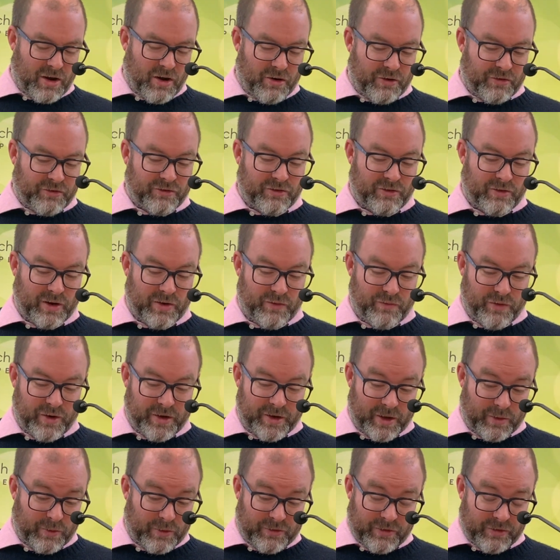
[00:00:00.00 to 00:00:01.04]
cursory
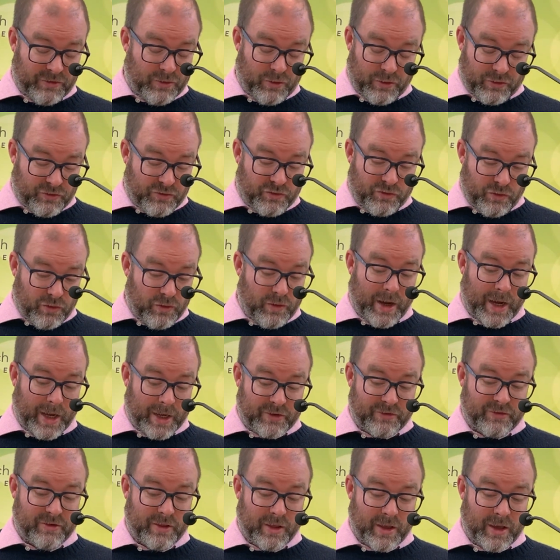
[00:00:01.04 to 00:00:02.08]
reading, which is not true
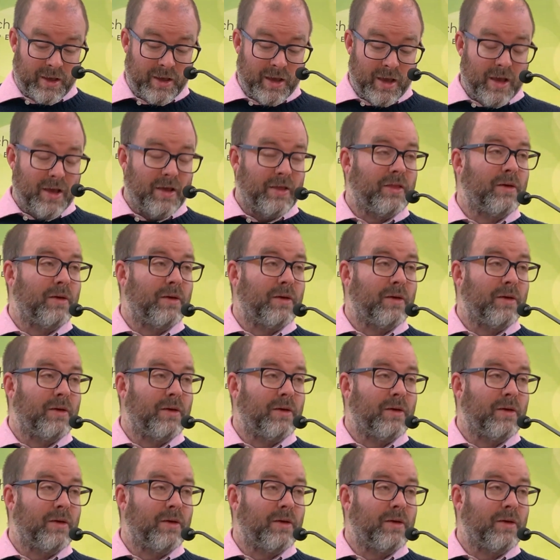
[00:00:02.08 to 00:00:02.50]
actually,